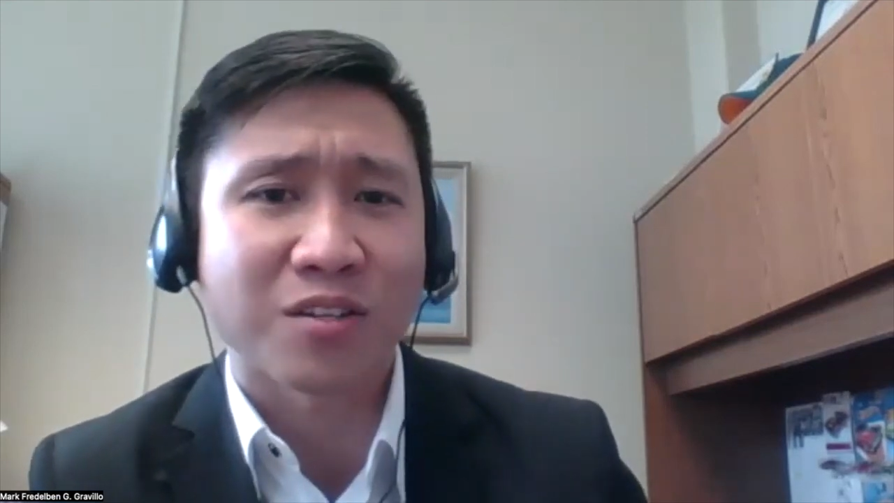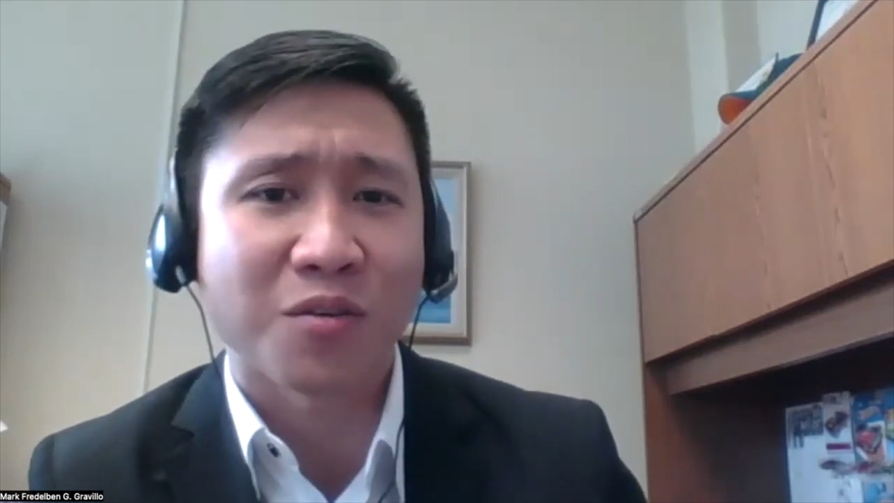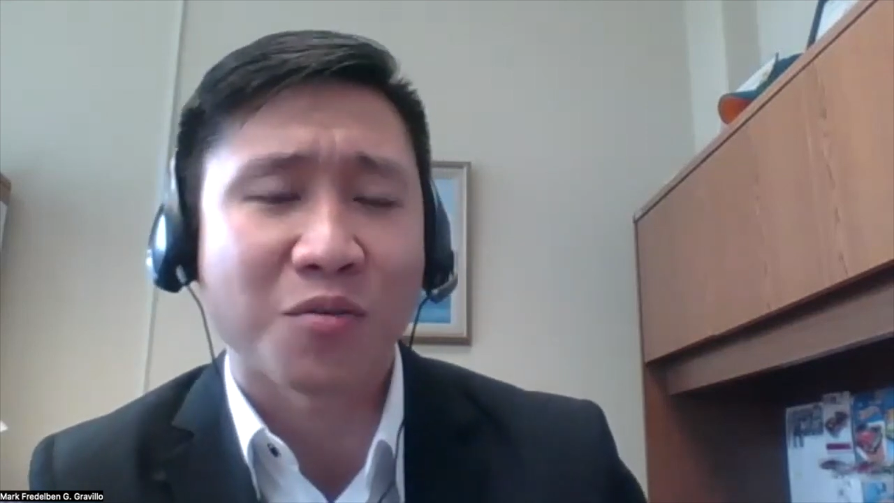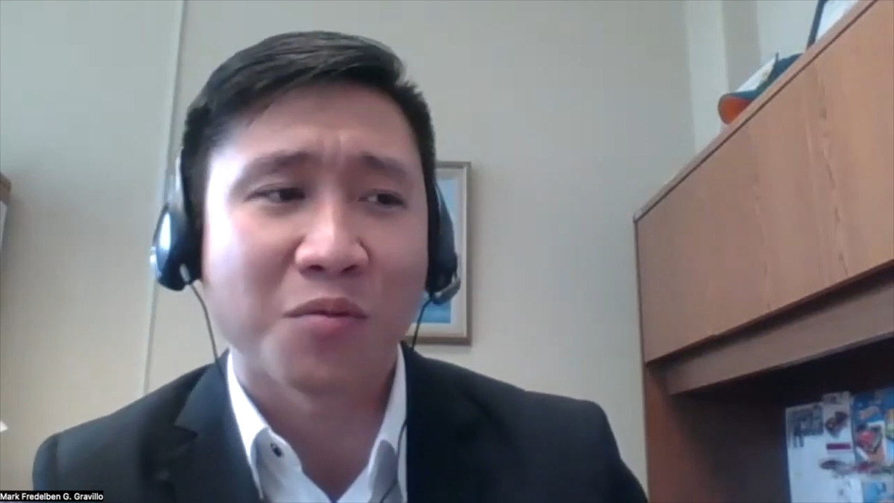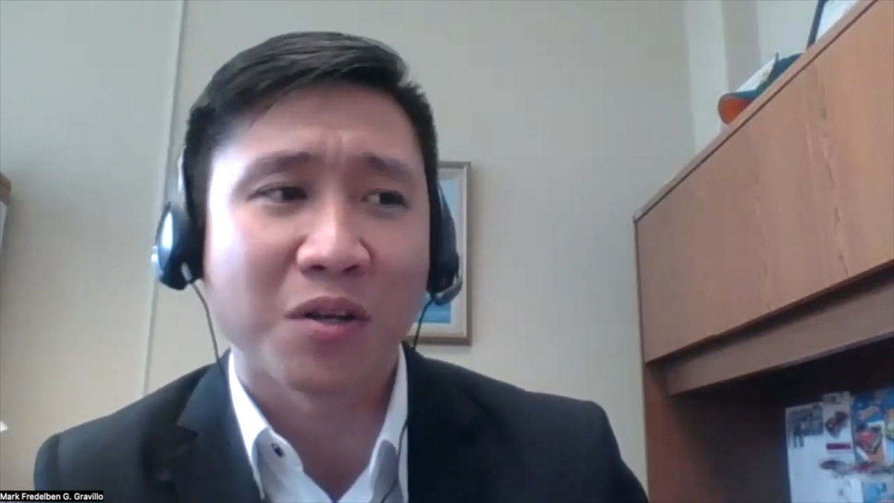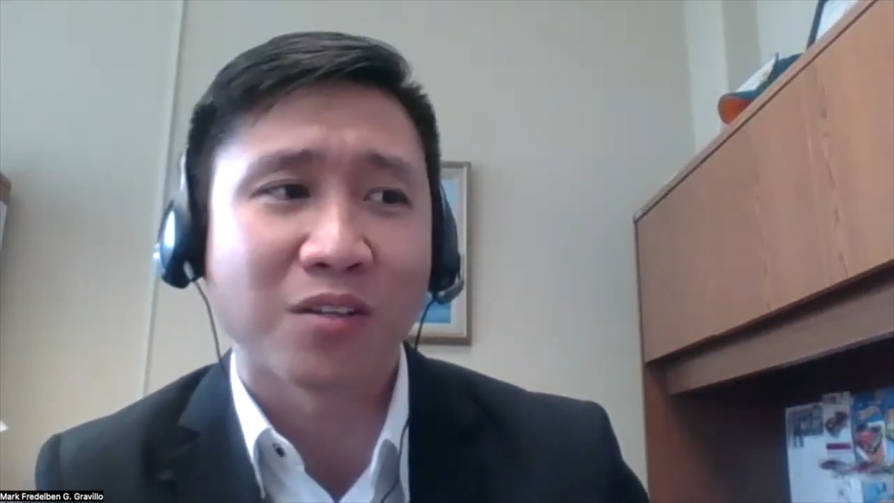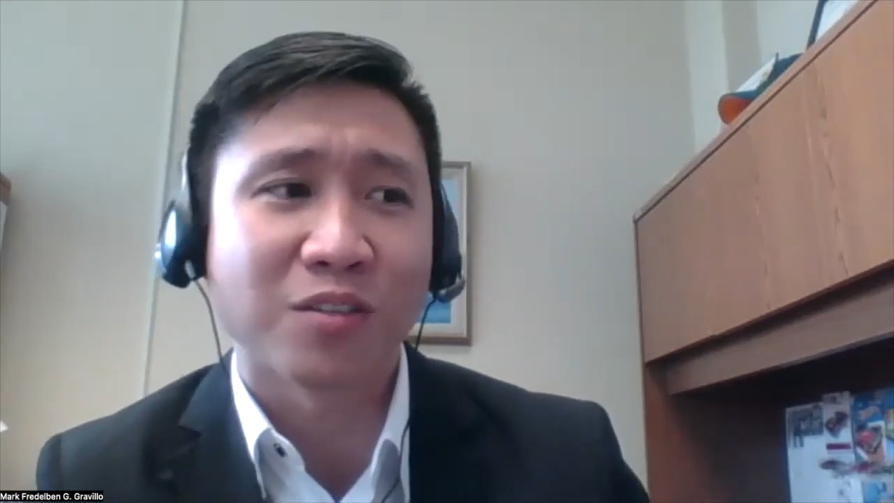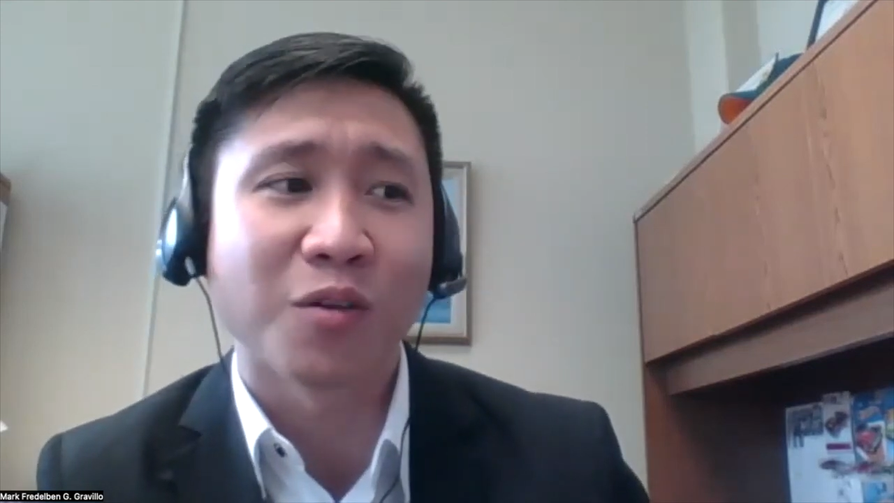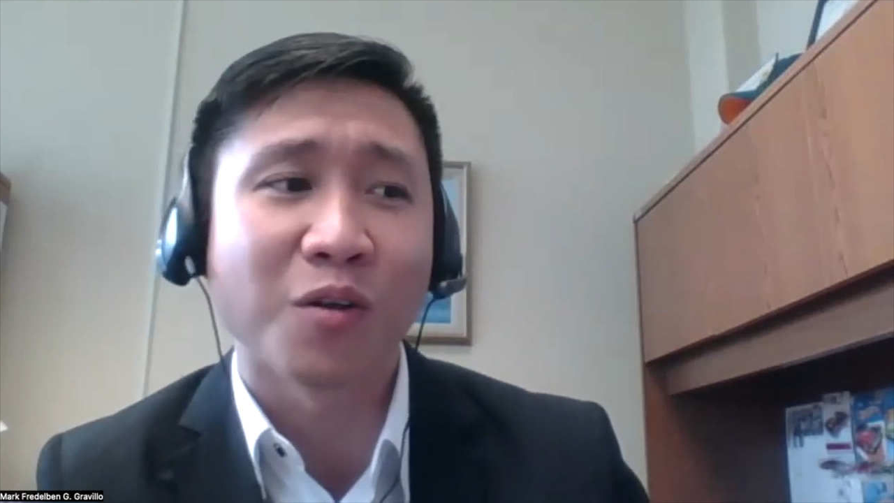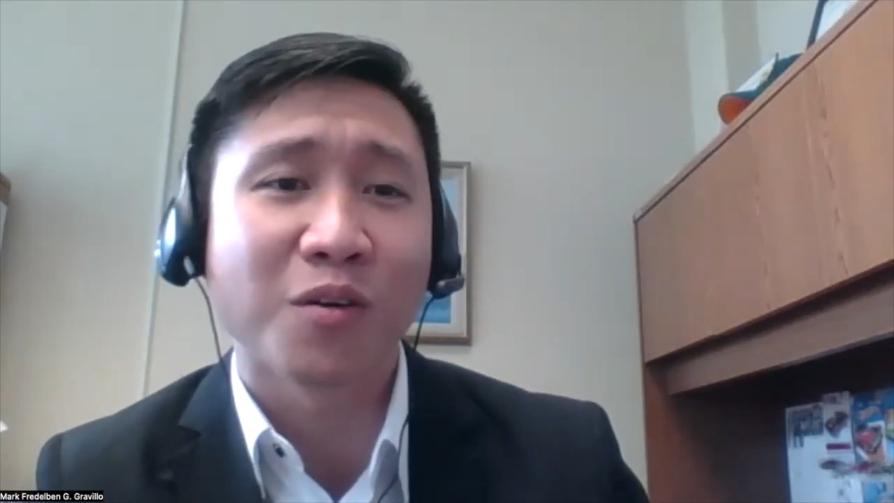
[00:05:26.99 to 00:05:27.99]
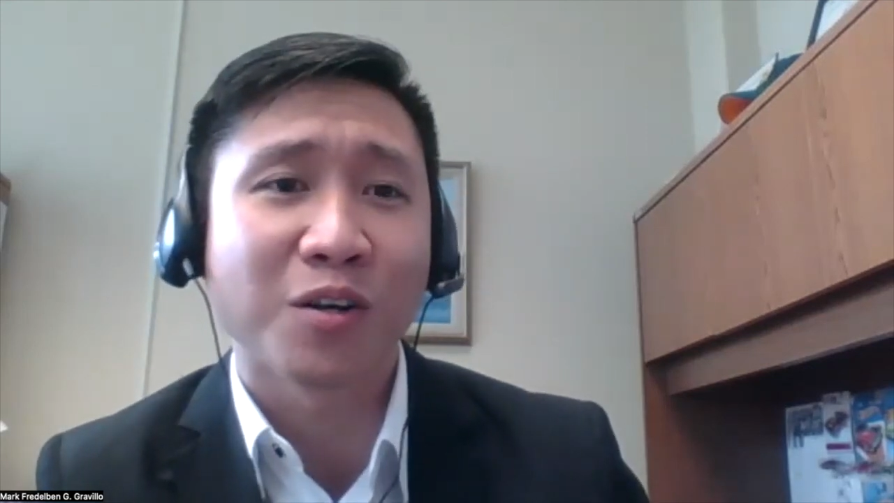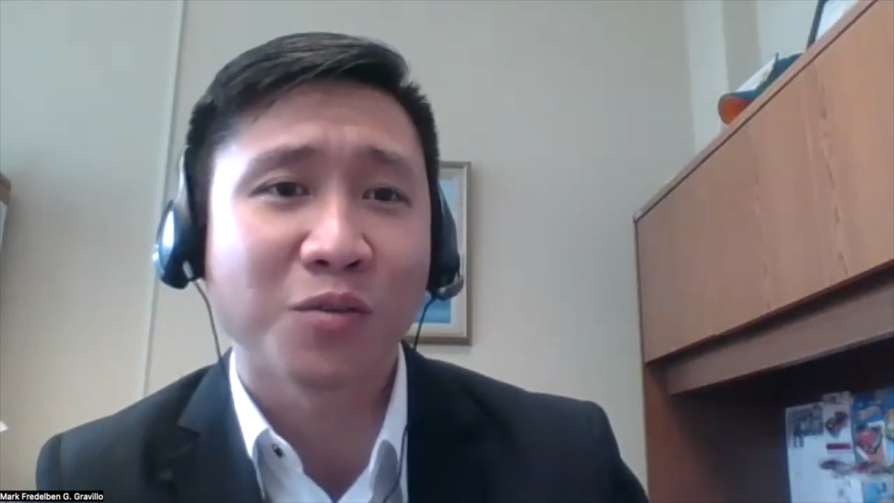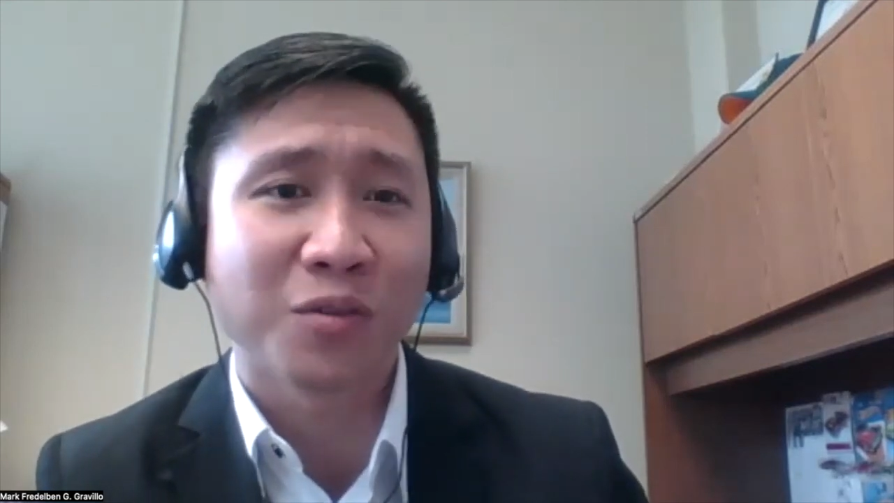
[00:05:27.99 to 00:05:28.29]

So we could no longer do